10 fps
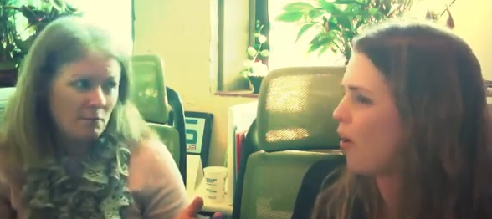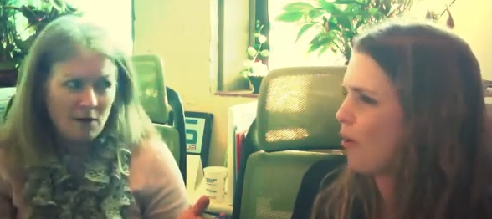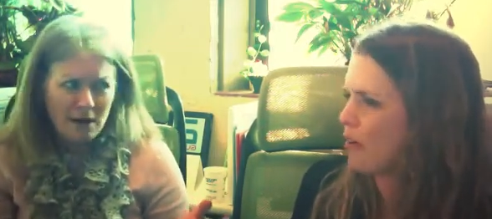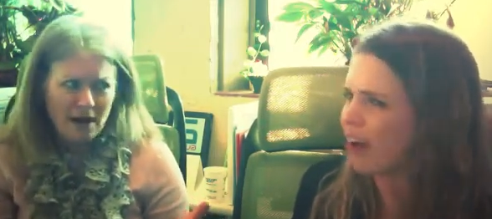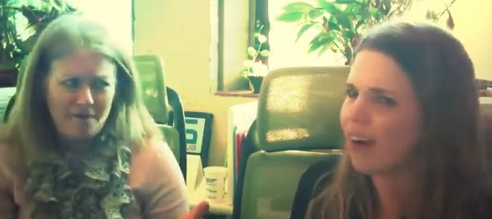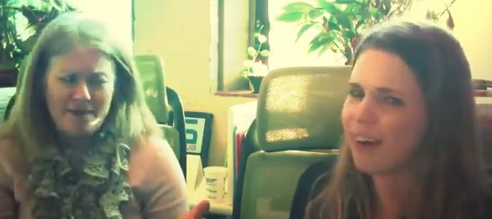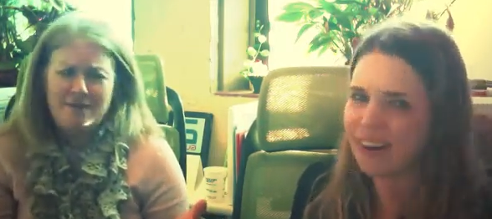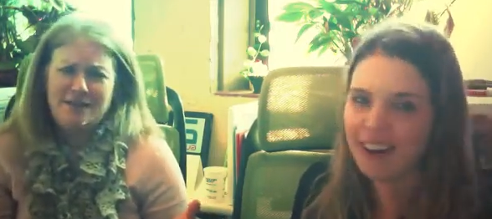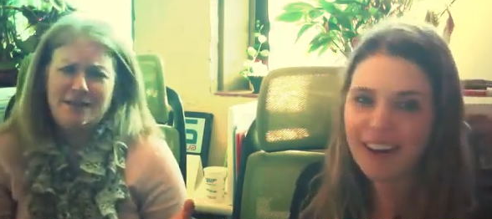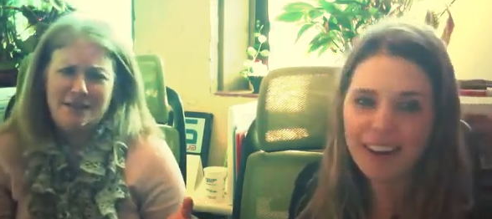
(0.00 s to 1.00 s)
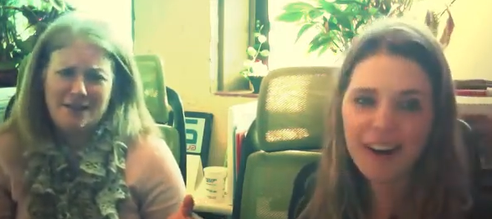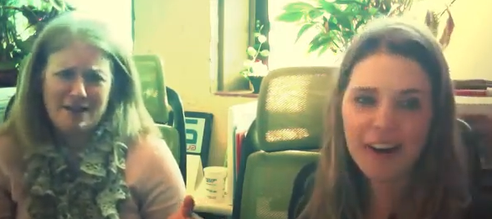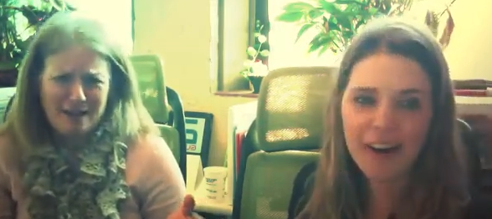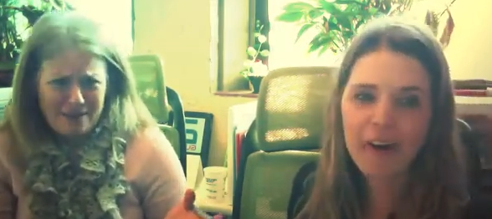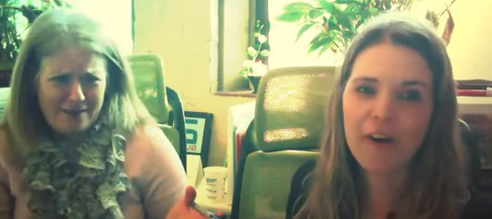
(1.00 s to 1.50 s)
Speaker 1: Oh, what? Yeah. I've never seen
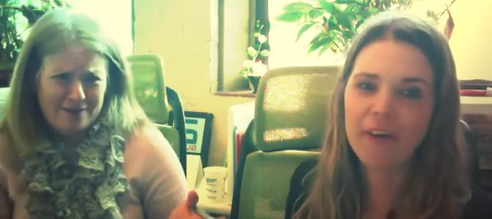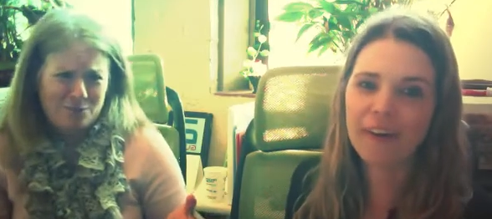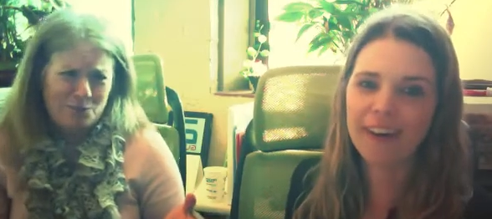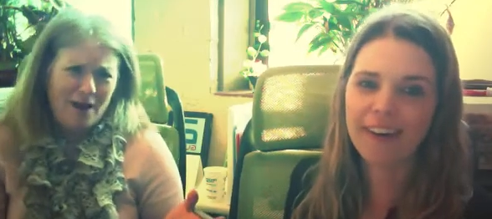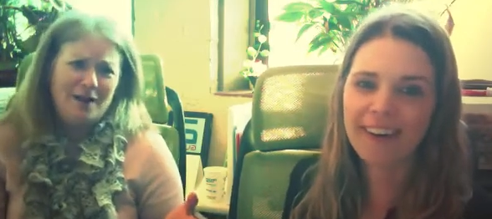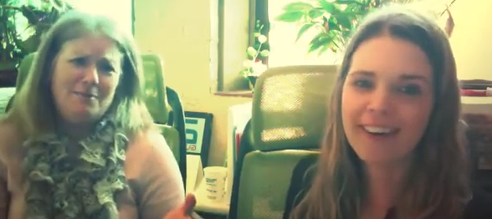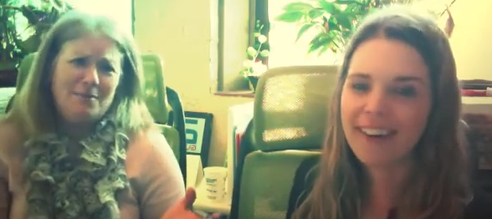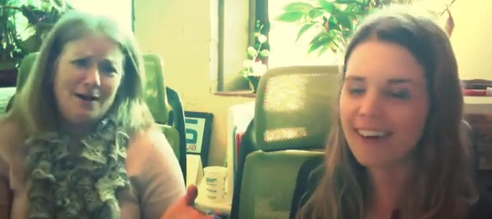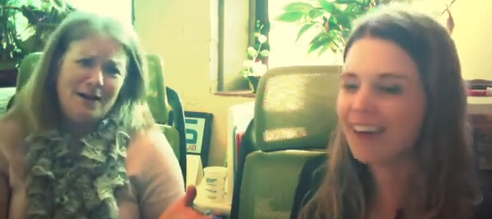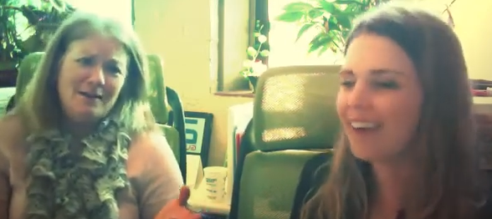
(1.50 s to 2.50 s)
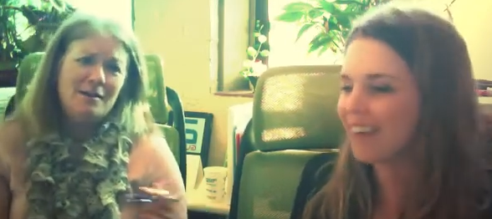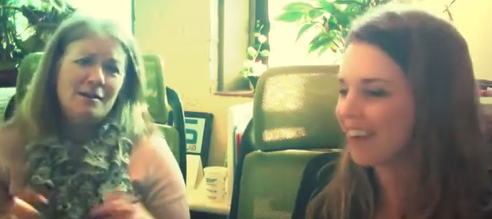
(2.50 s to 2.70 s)
anything like oh, this. Oh, yeah. What? What? Oh